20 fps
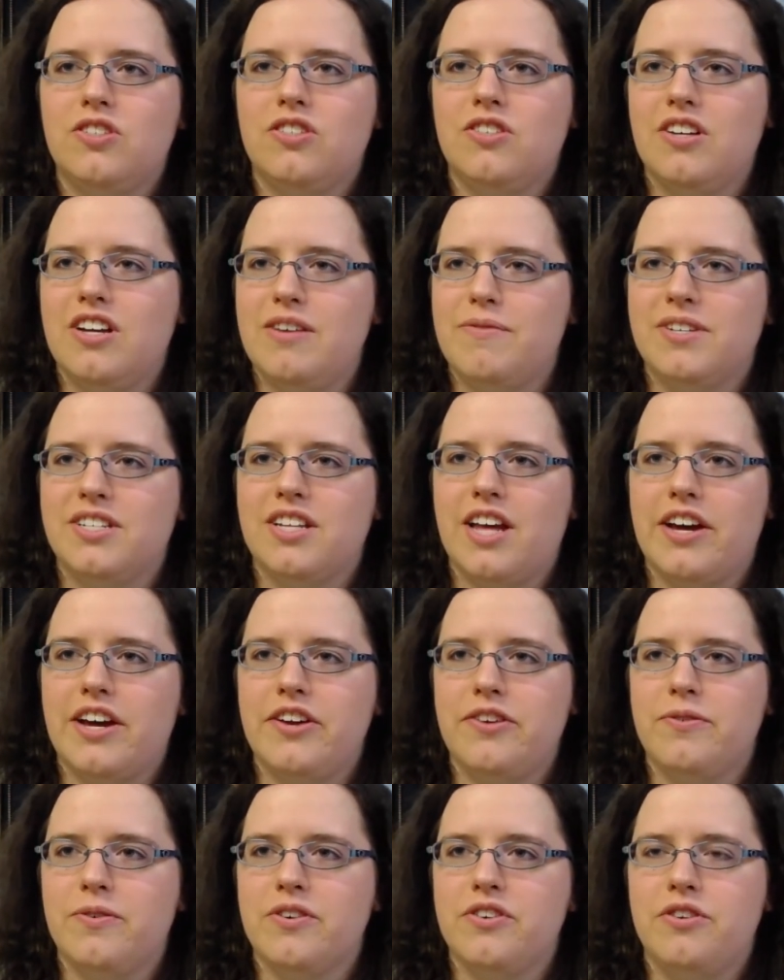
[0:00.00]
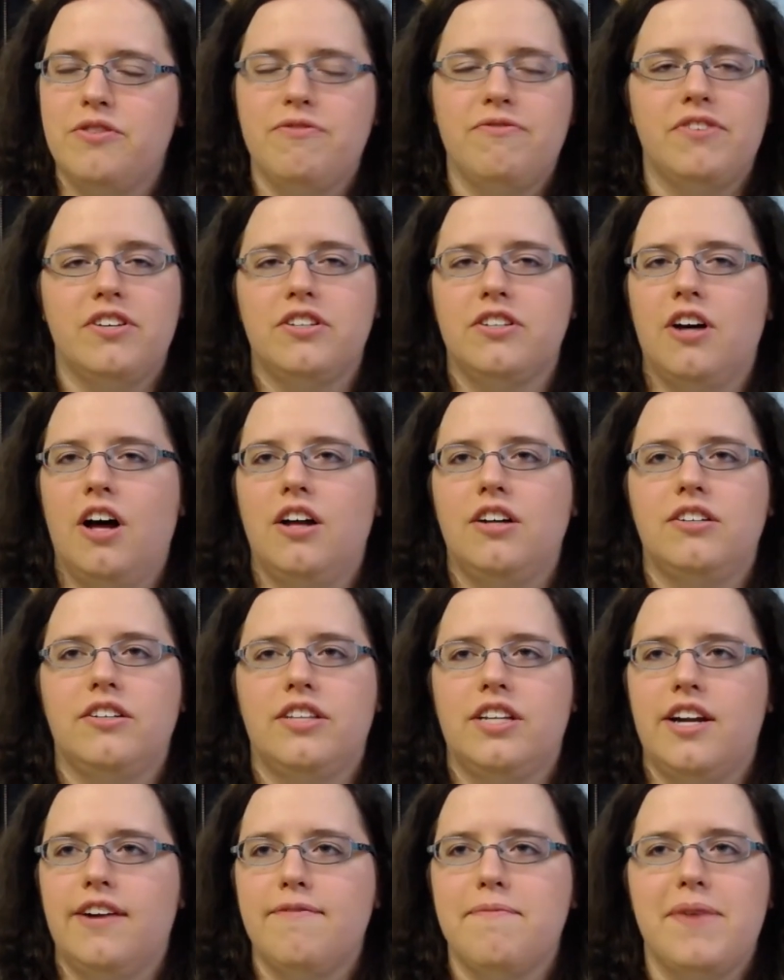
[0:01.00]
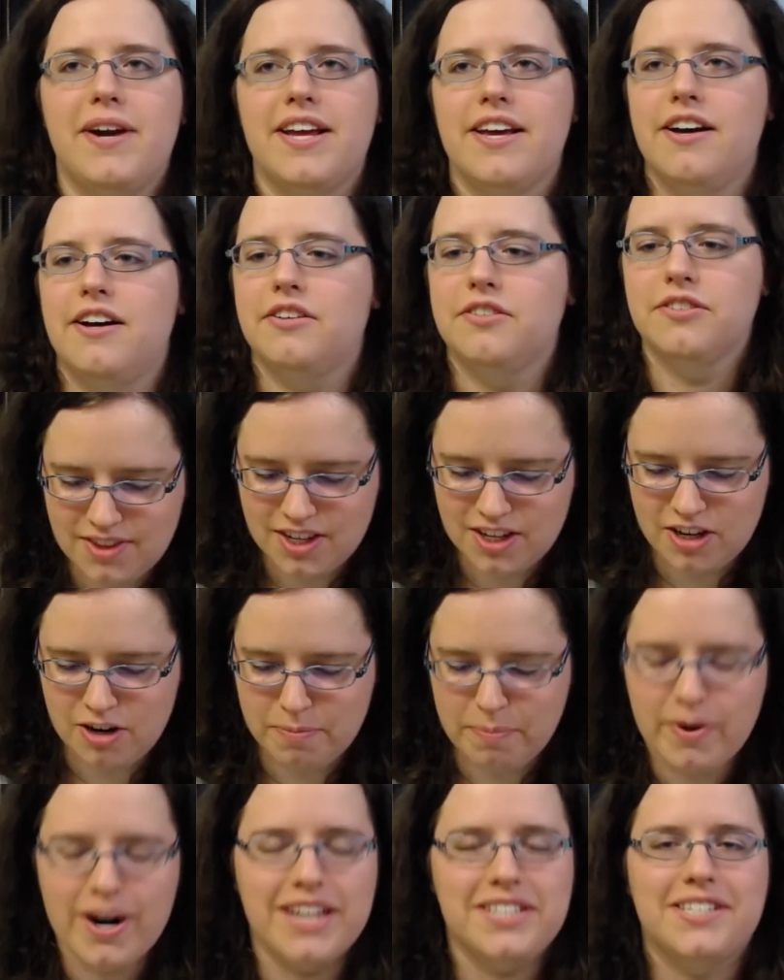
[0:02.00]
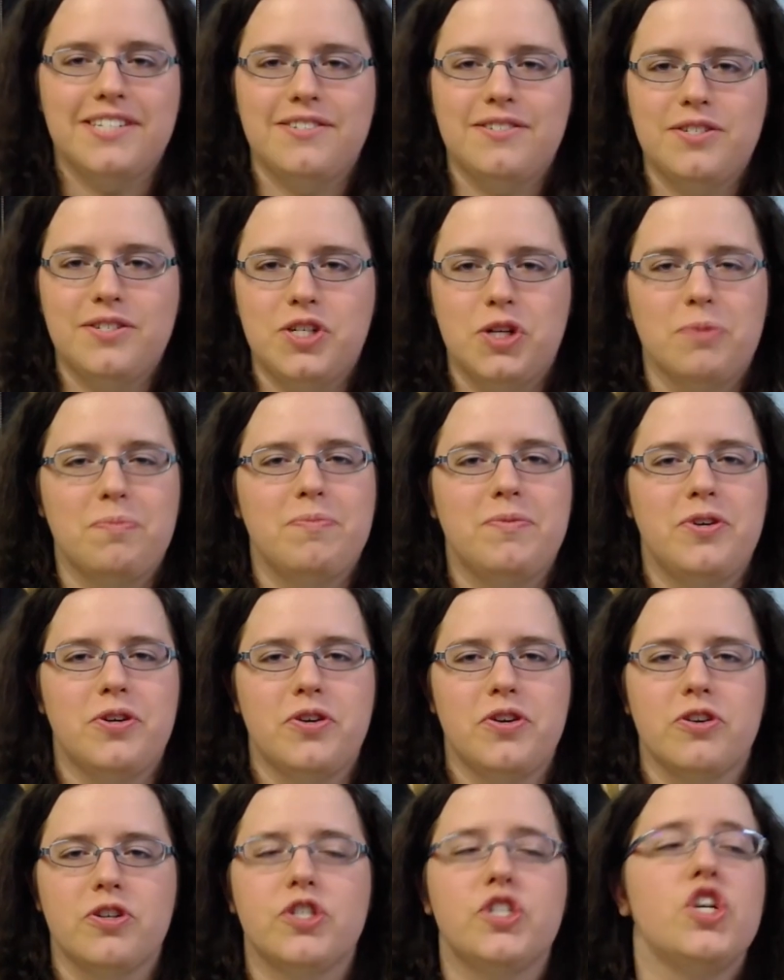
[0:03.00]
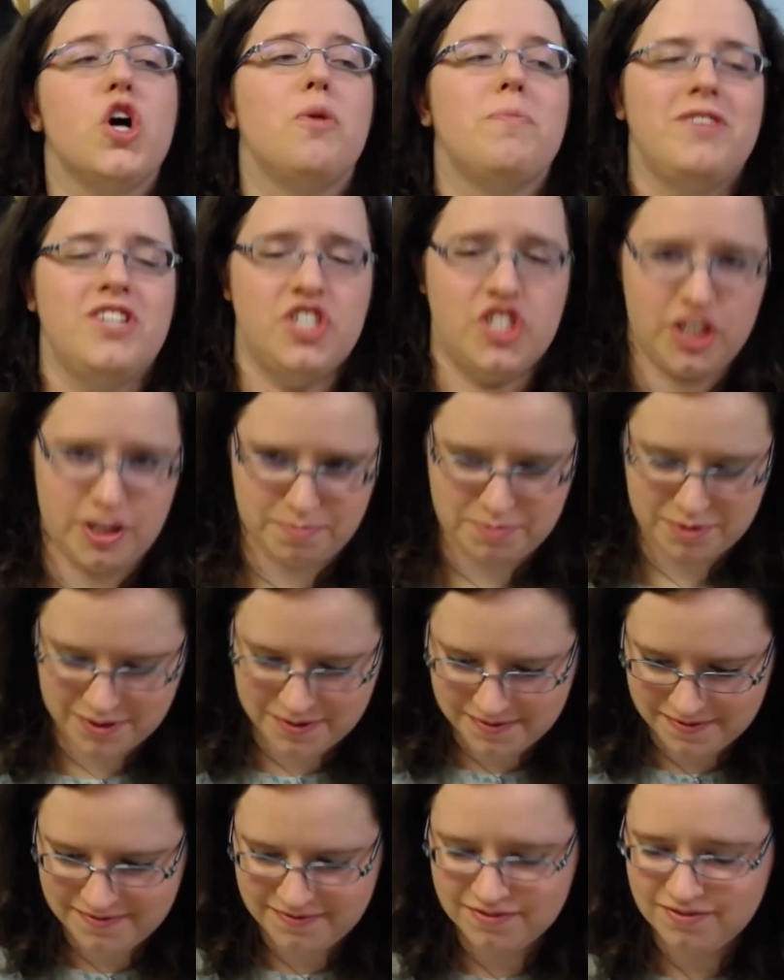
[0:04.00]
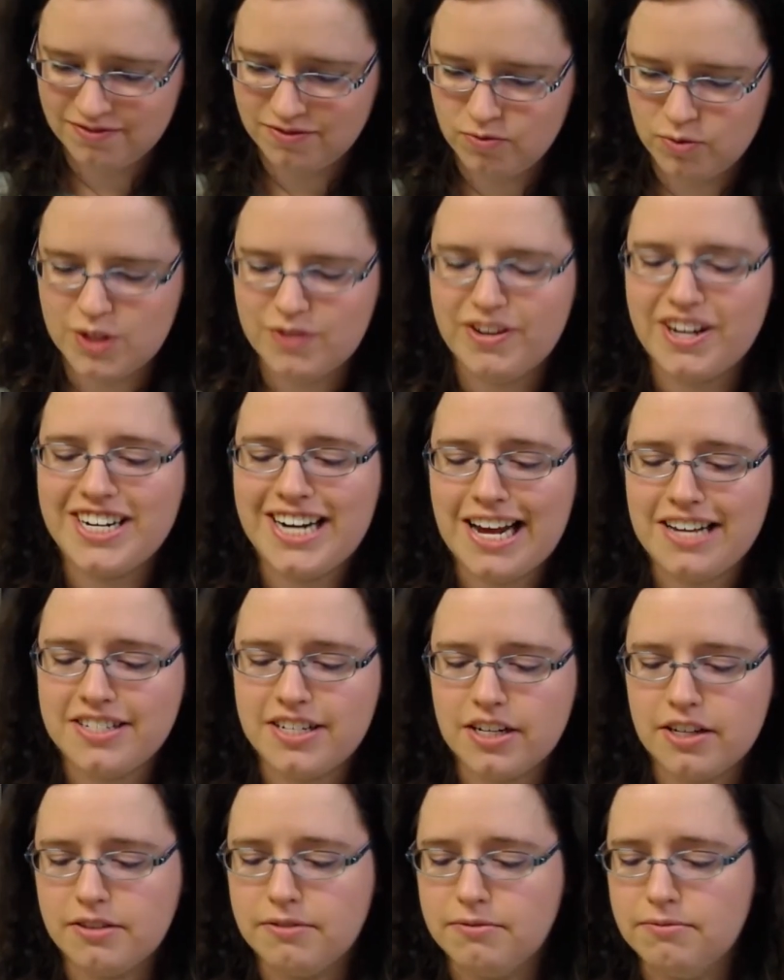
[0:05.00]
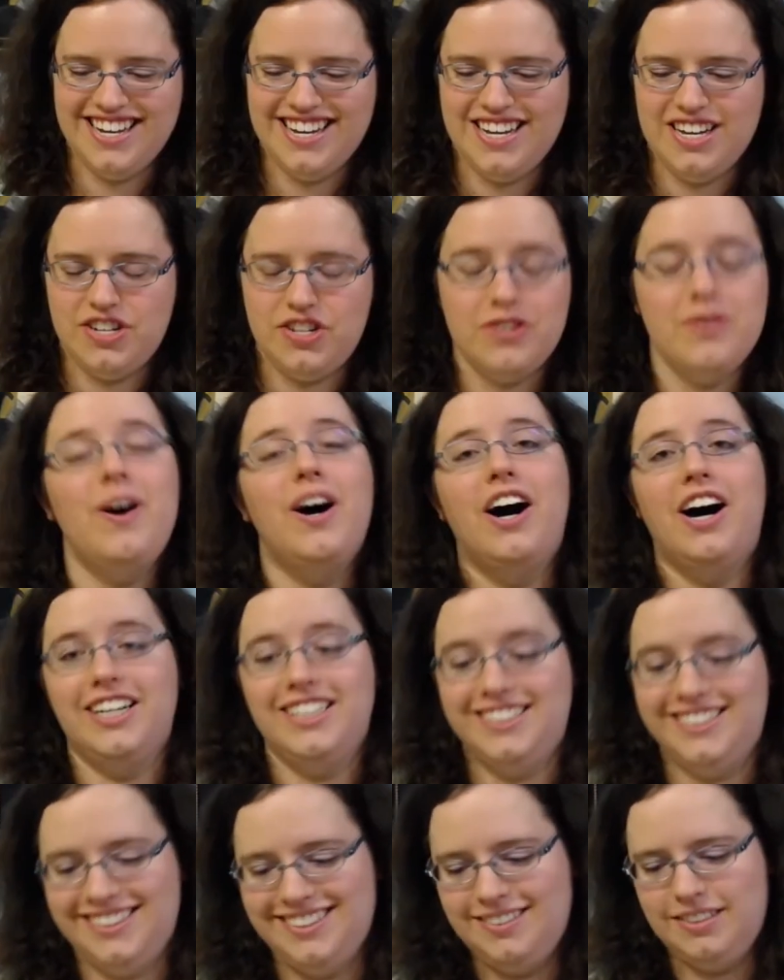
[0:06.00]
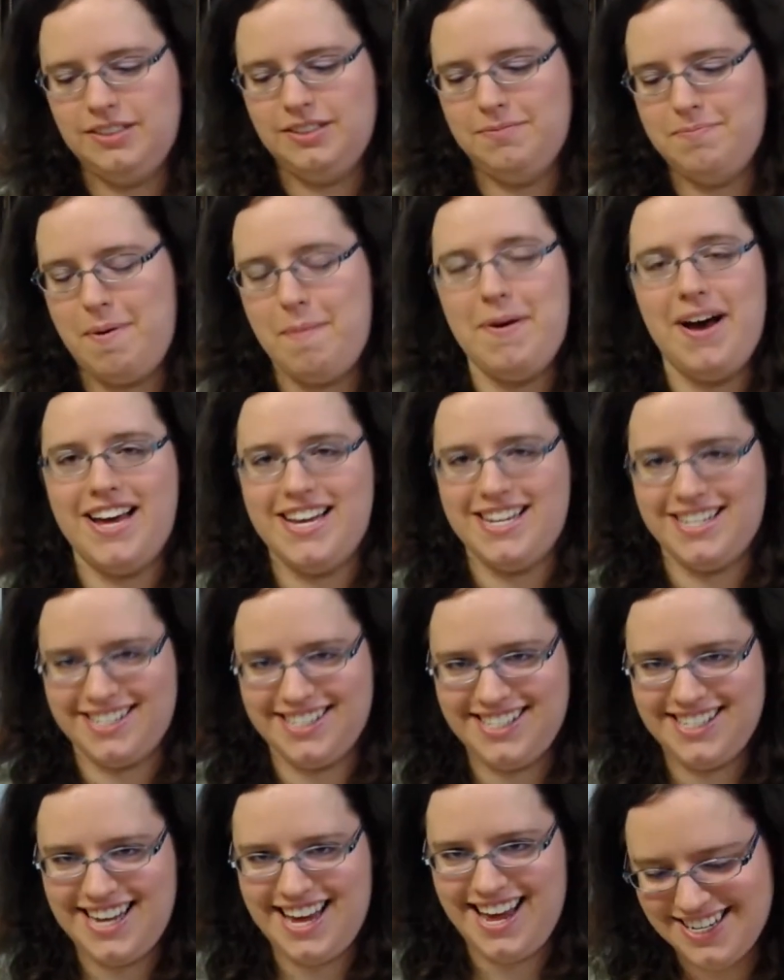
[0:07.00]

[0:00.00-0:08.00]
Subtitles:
it was like you were 2 feet taller than everybody else. Your presence, your showmanship was fantastic. Juhan, my bias.